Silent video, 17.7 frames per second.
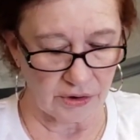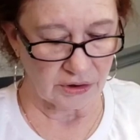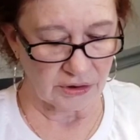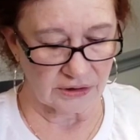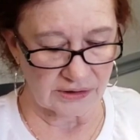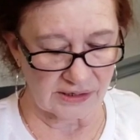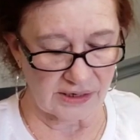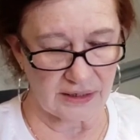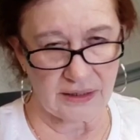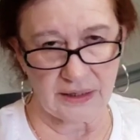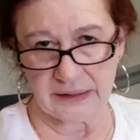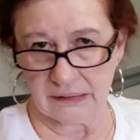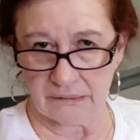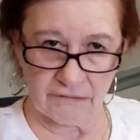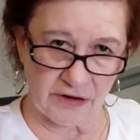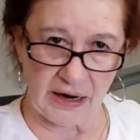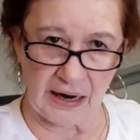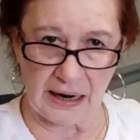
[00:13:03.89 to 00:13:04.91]
because I like
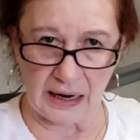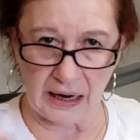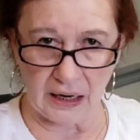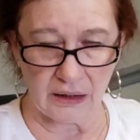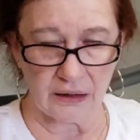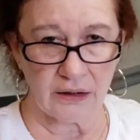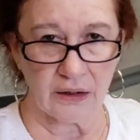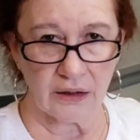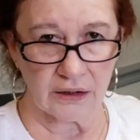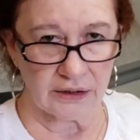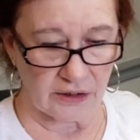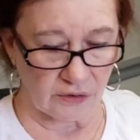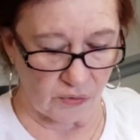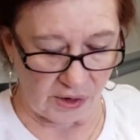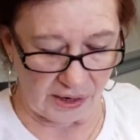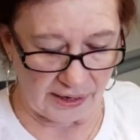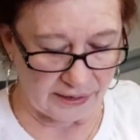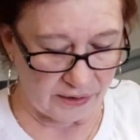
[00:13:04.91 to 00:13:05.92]
get
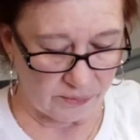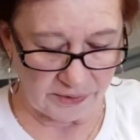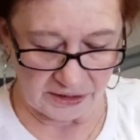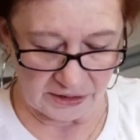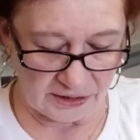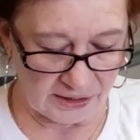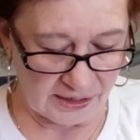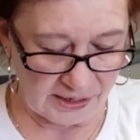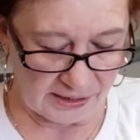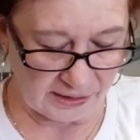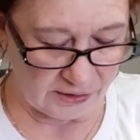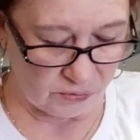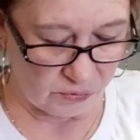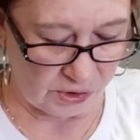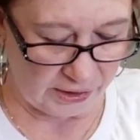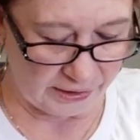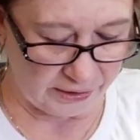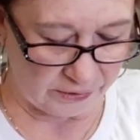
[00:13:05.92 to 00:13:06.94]
wild, but you can't get
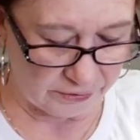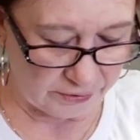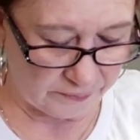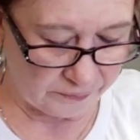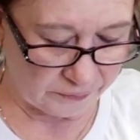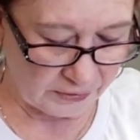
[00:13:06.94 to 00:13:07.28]
wild.